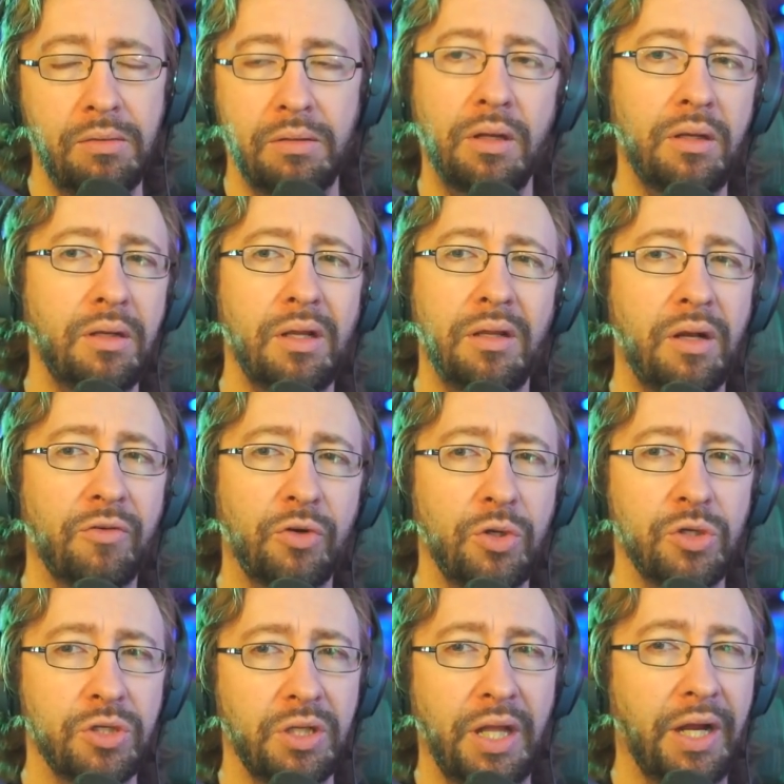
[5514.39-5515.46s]
Not, never yeah.
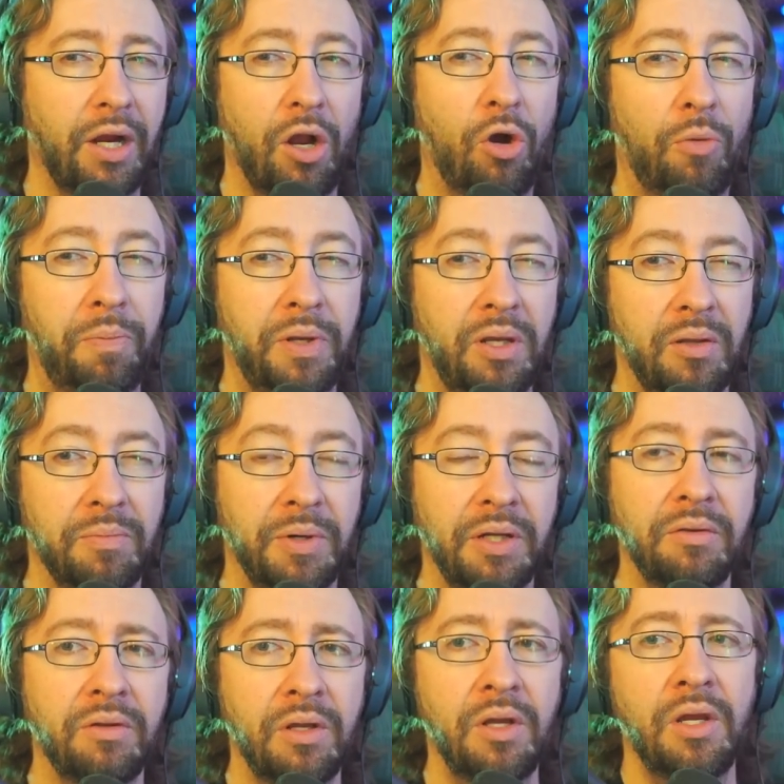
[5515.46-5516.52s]
usually like OP,
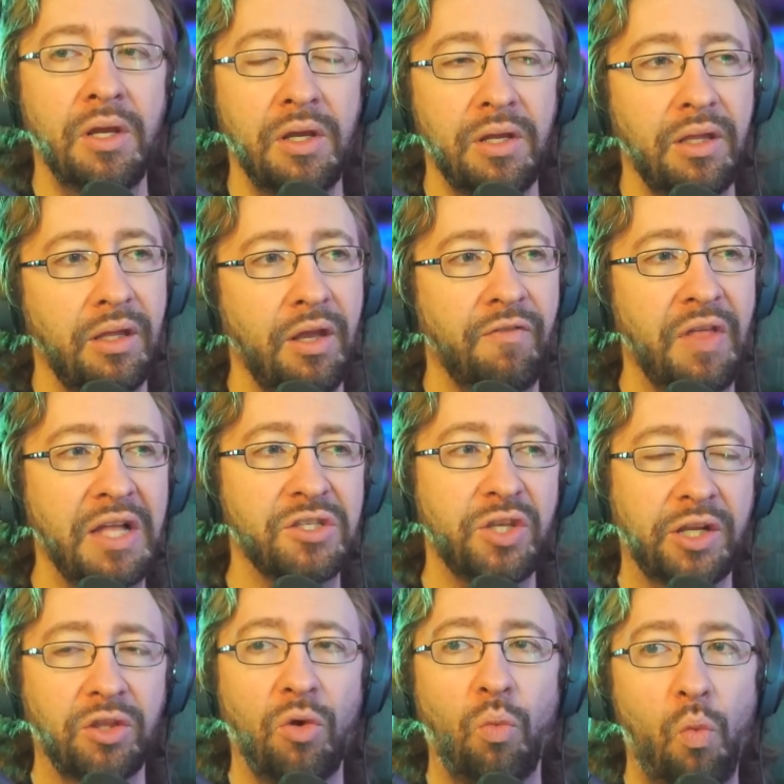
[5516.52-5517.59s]
but if that's
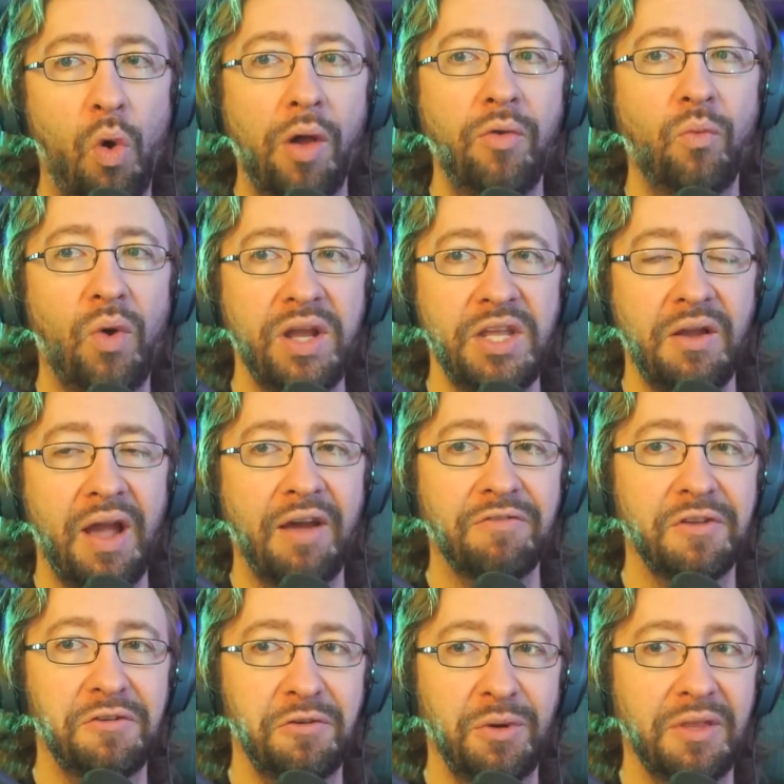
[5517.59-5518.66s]
like the one way you have
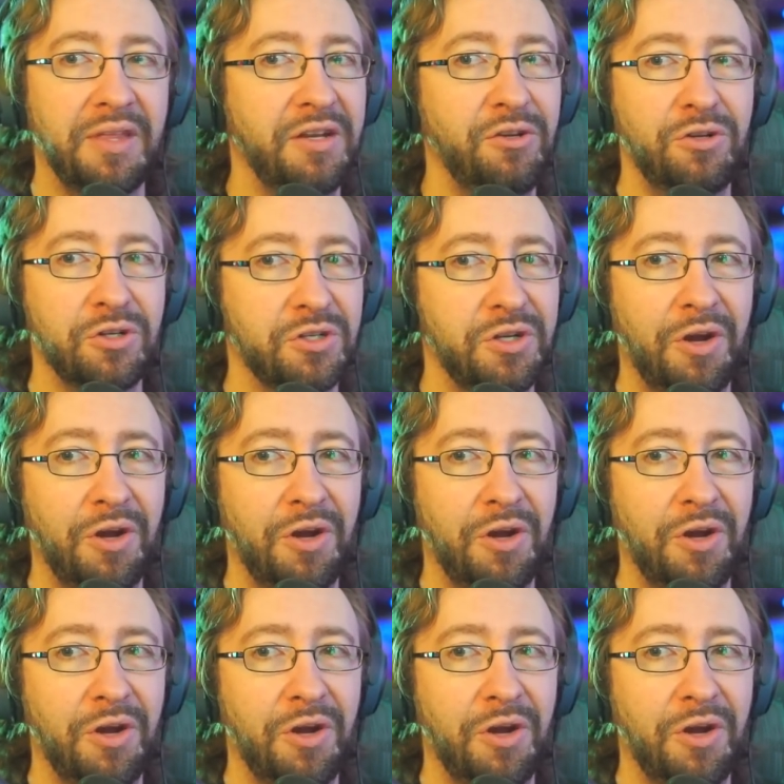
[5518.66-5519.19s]
to do it, then you just